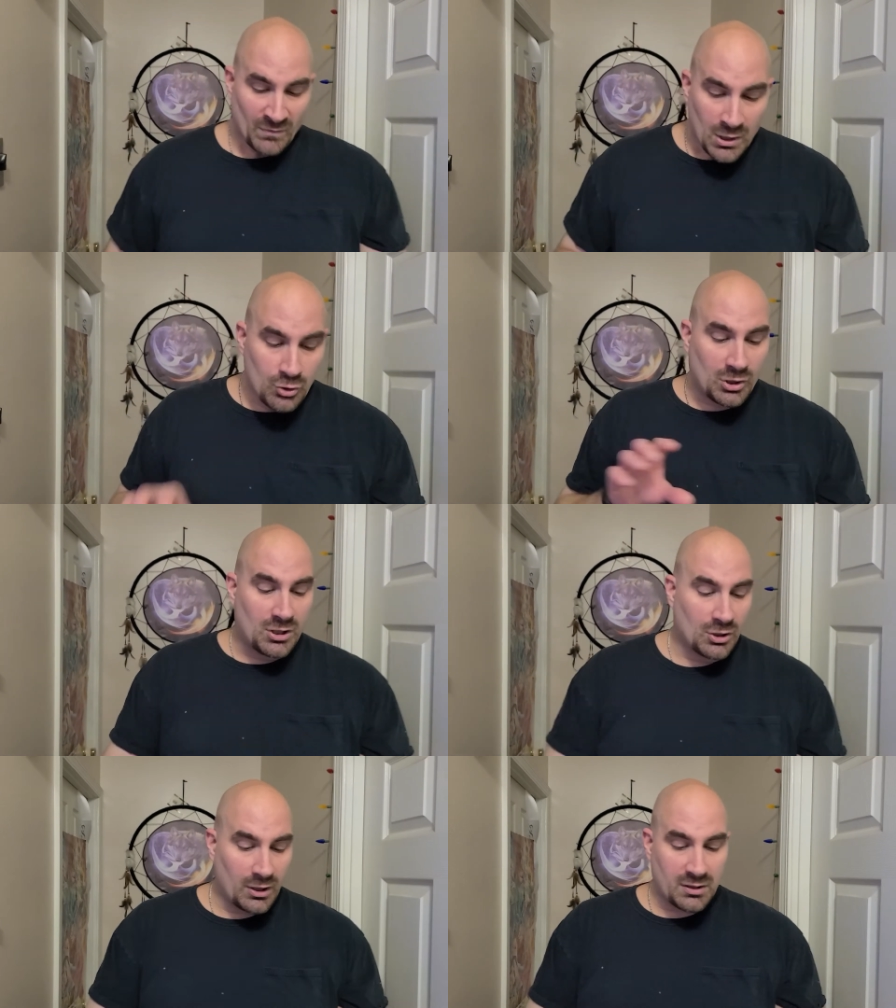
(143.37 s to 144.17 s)
You can
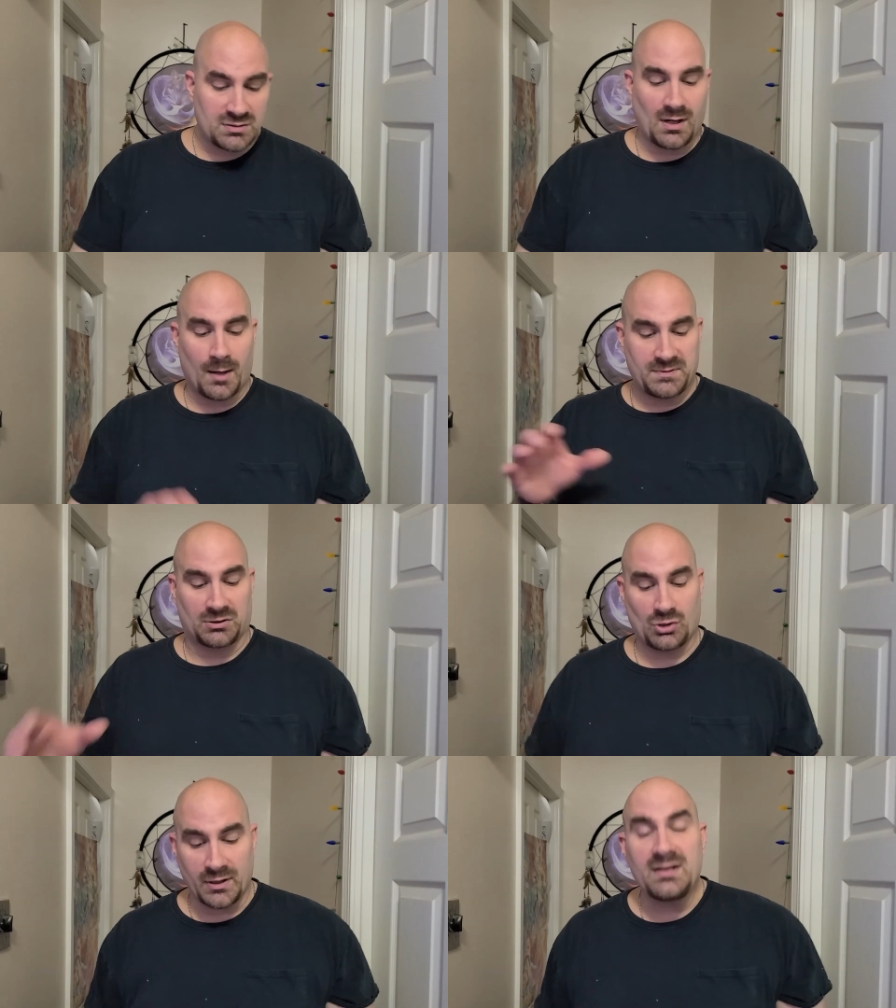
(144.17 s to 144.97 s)
connect up to
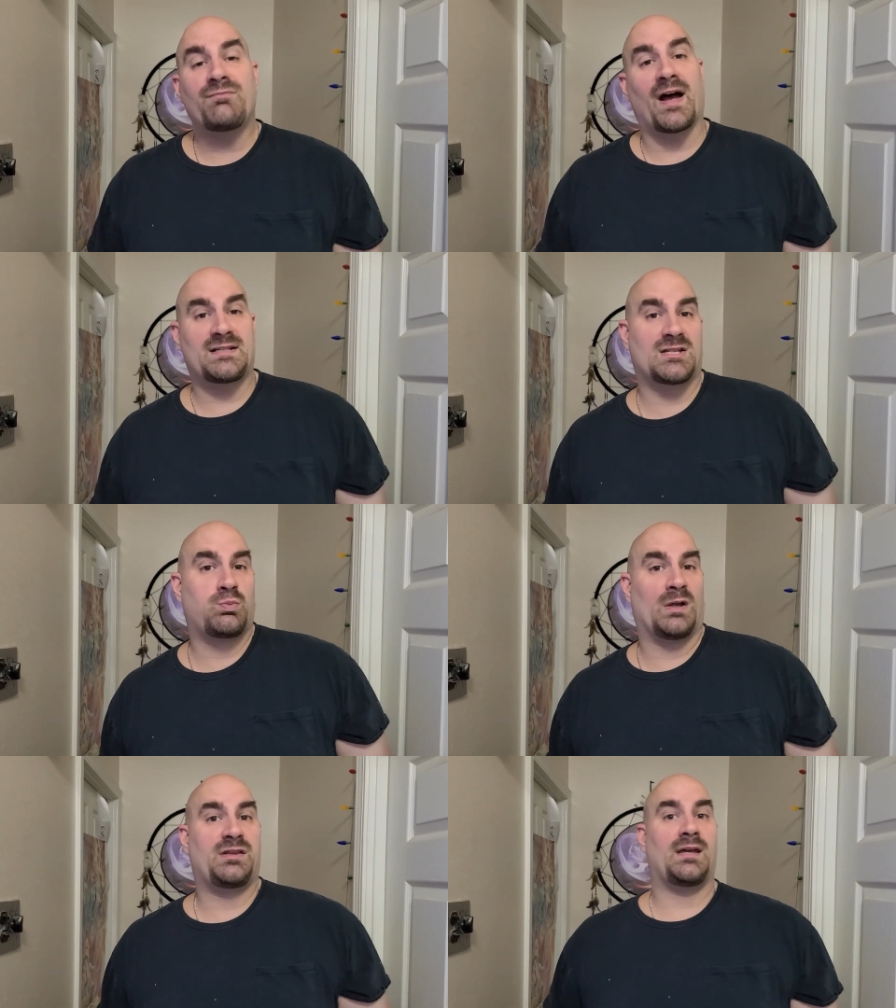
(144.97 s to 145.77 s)
30 devices
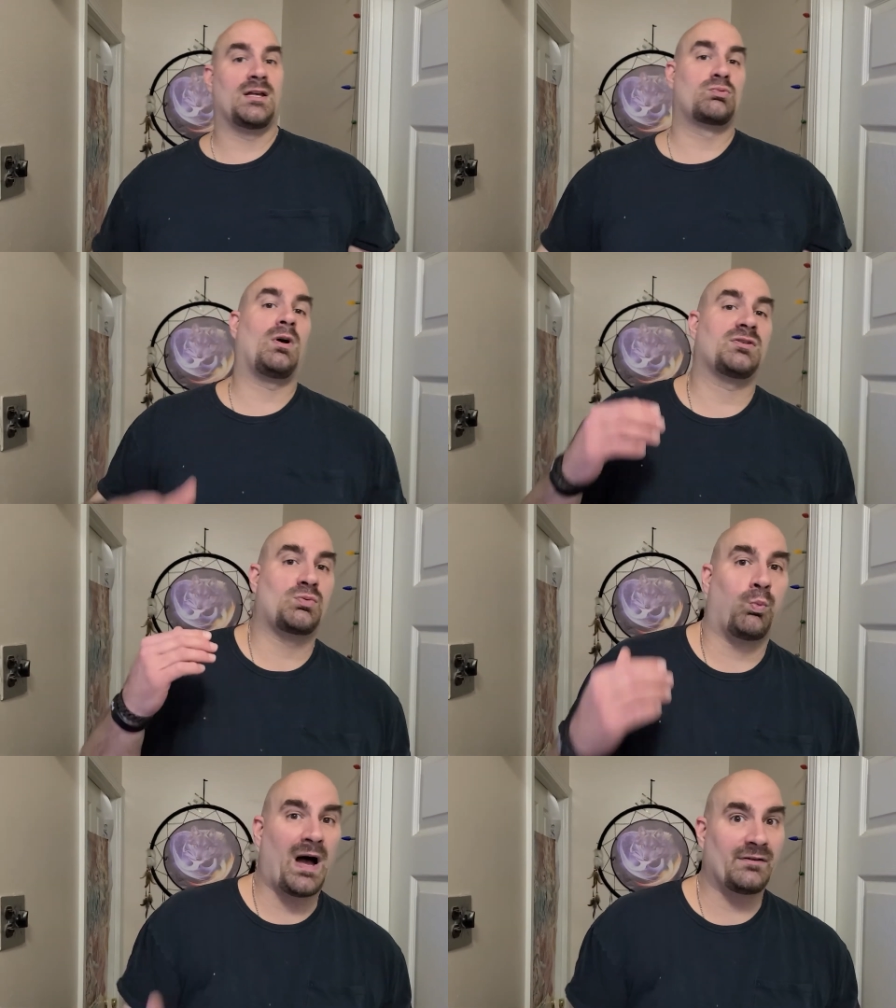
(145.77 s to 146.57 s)
with it, as well as
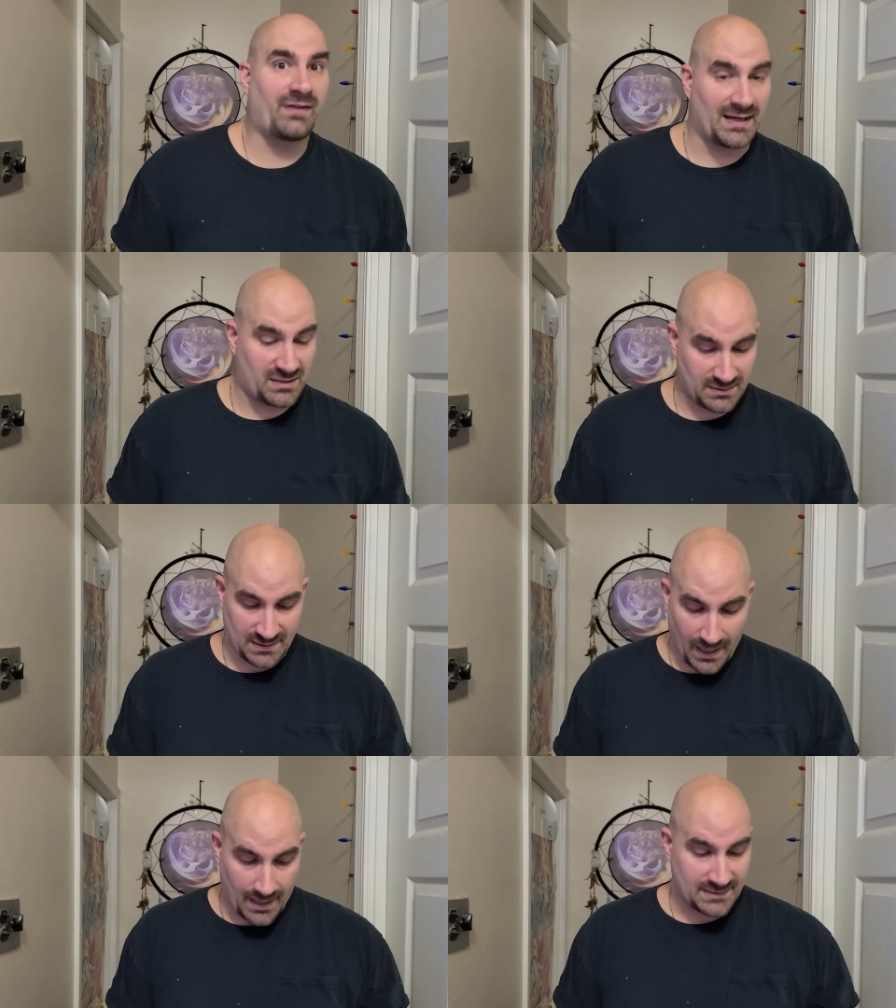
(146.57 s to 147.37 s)
Wi-Fi
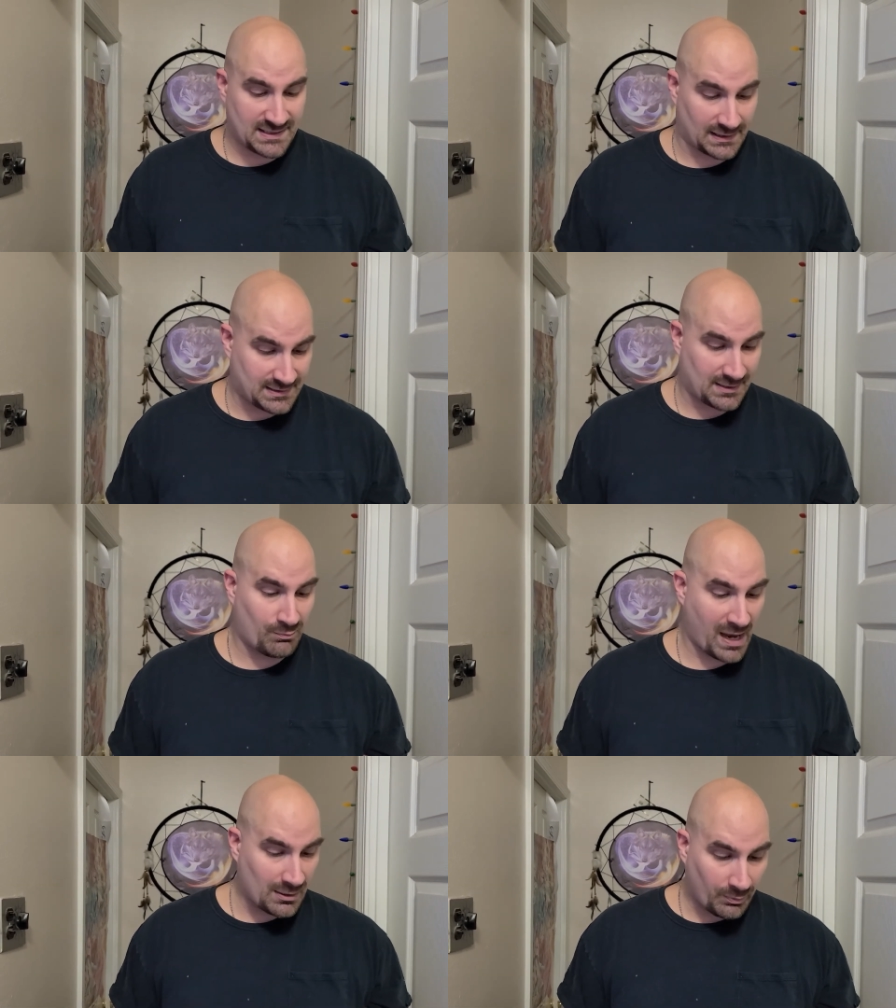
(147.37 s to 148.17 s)
6
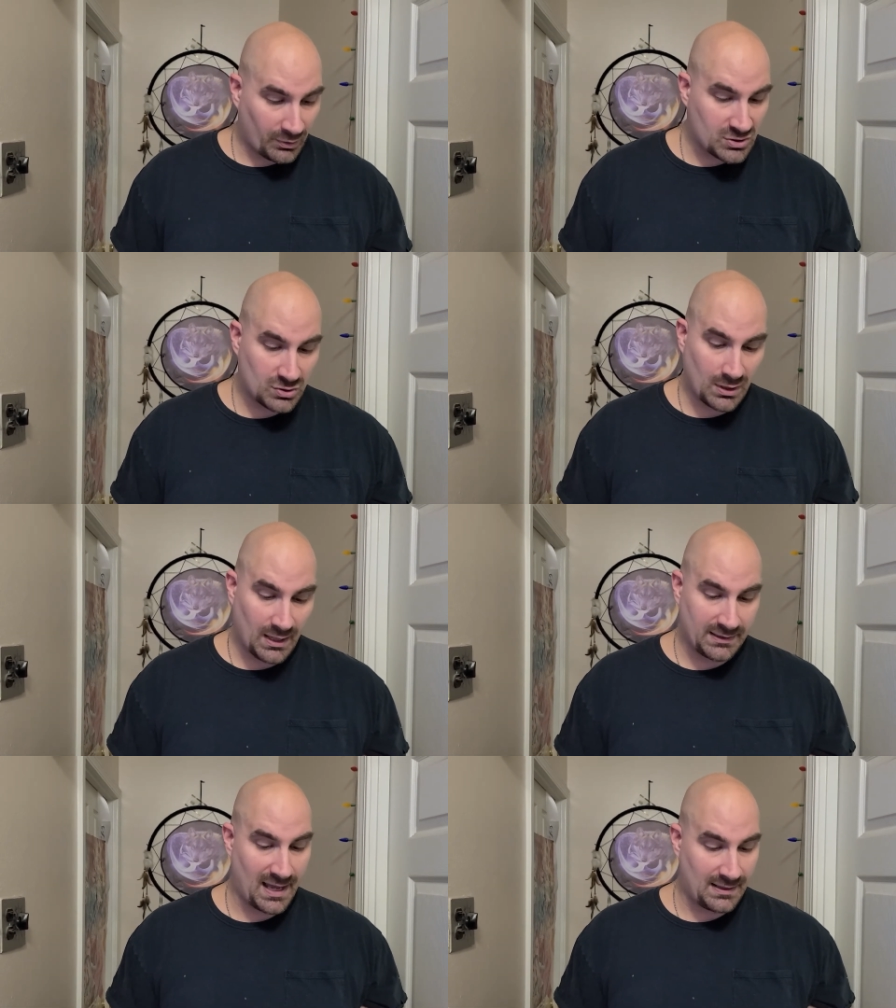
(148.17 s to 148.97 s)
compatible,
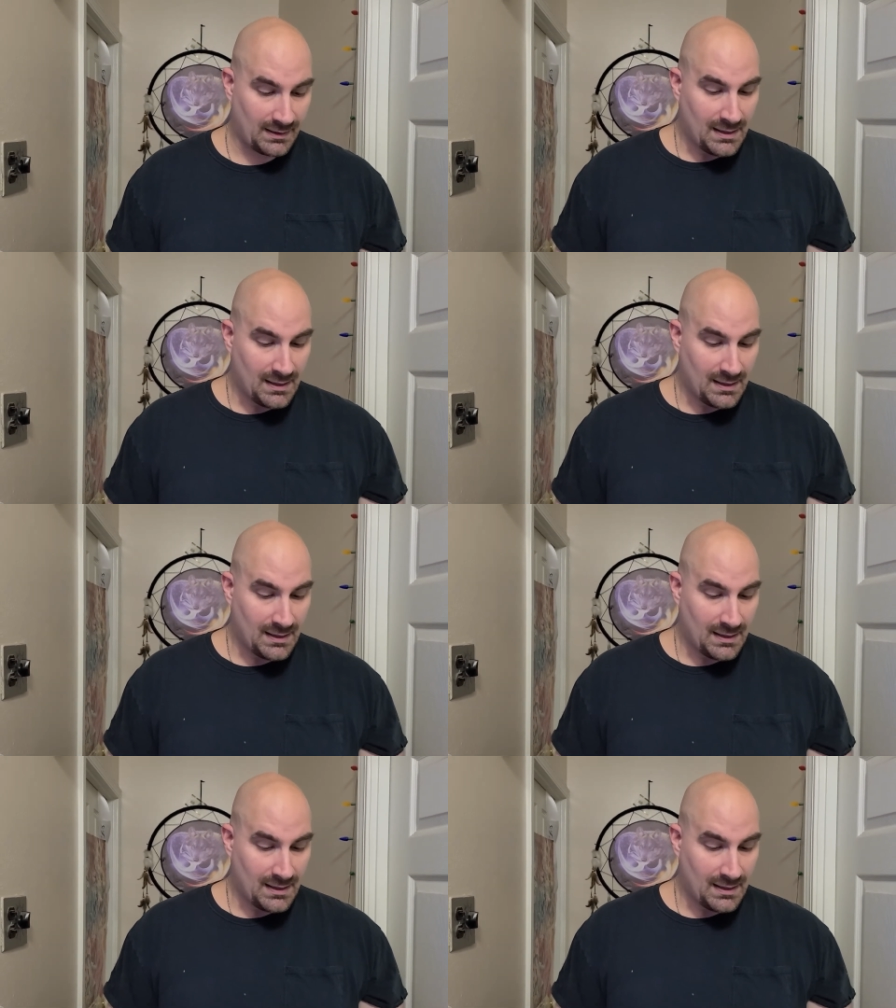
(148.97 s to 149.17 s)
again,